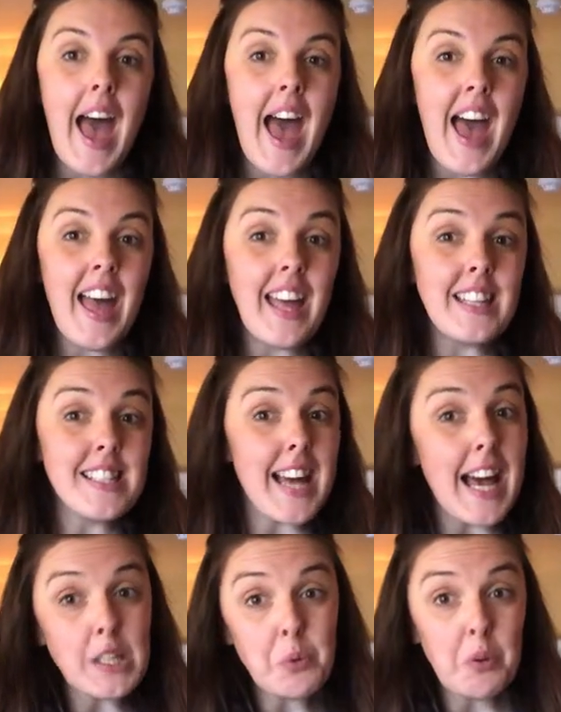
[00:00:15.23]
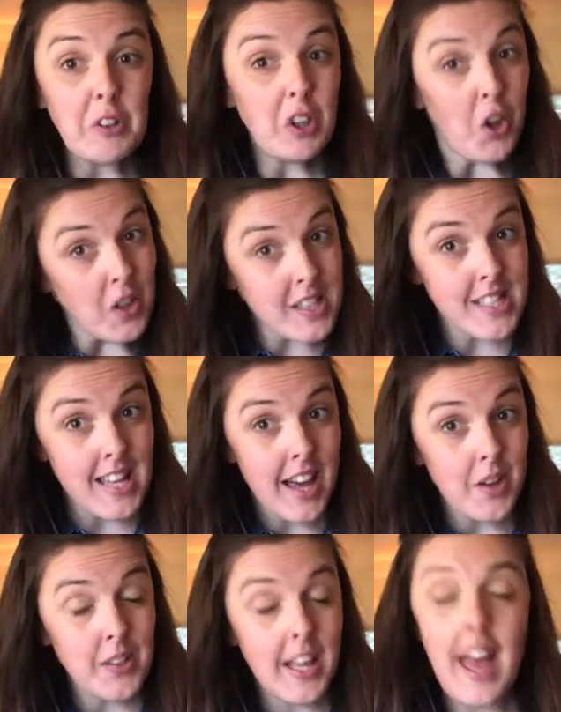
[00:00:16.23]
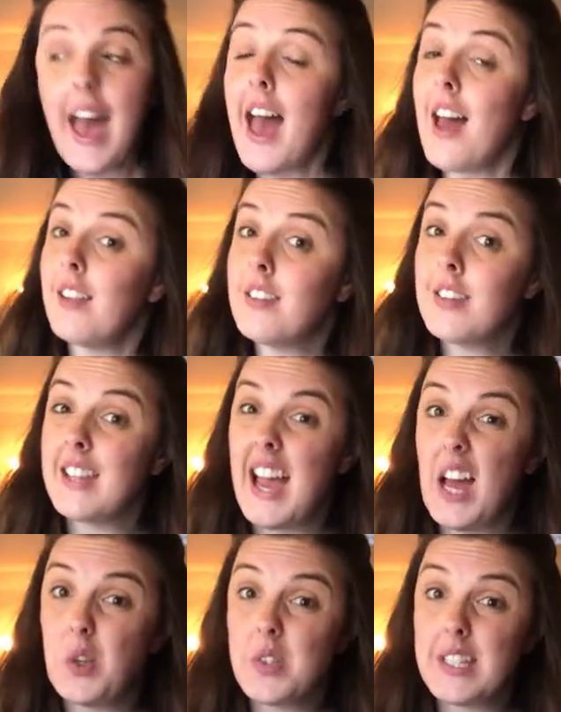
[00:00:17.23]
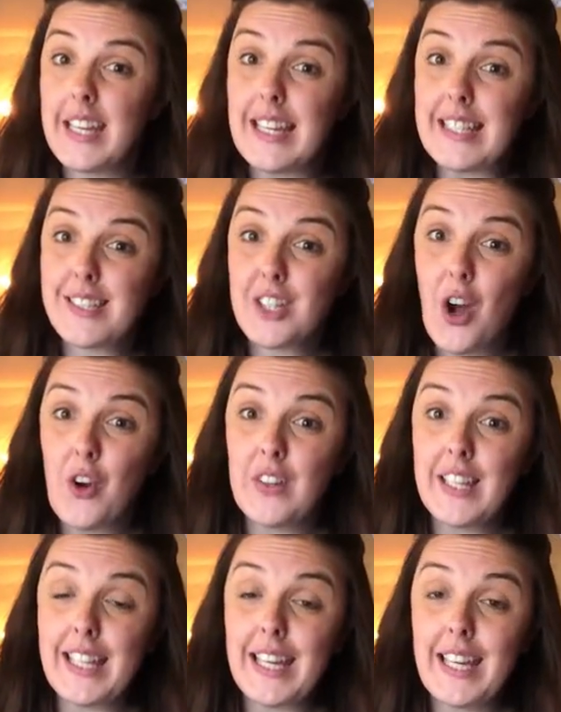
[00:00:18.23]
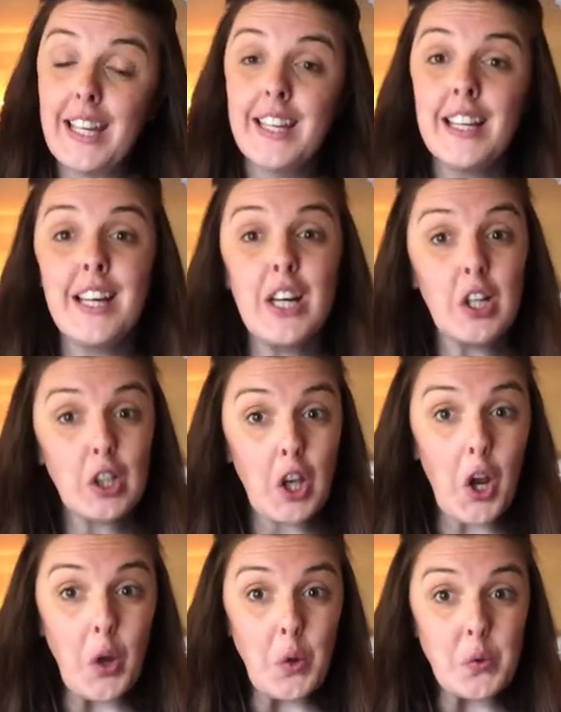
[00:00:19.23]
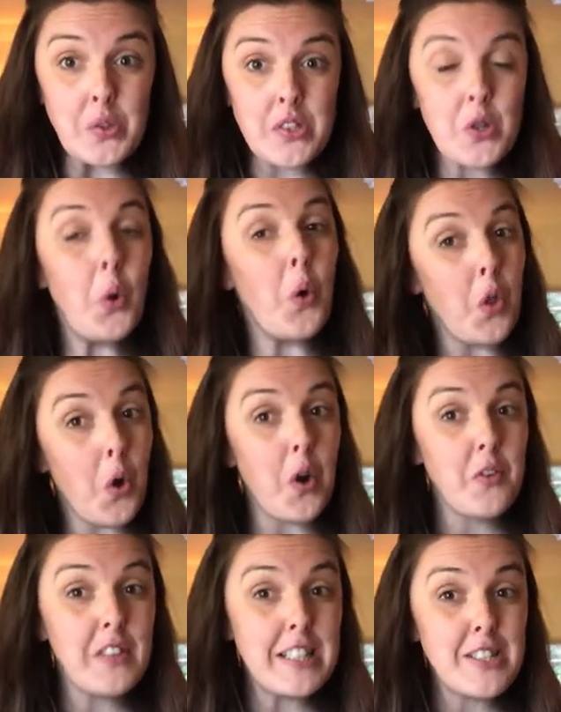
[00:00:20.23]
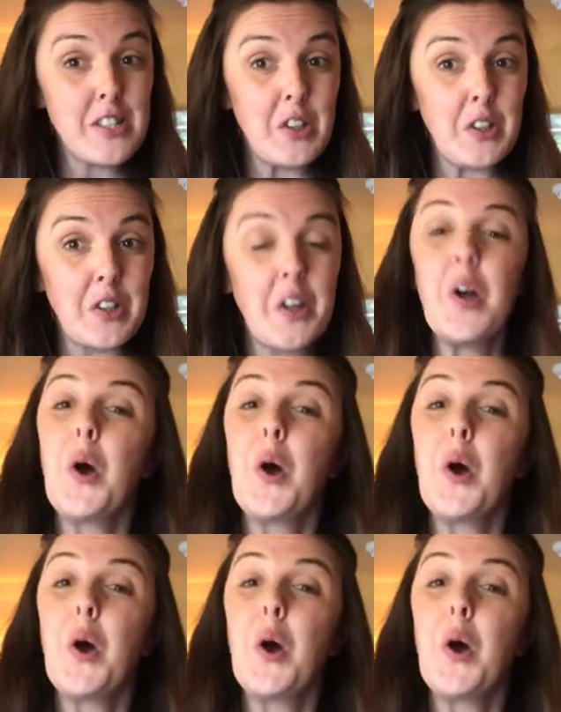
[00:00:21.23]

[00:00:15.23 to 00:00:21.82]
And as we're in lockdown and the house is currently closed, although hopefully soon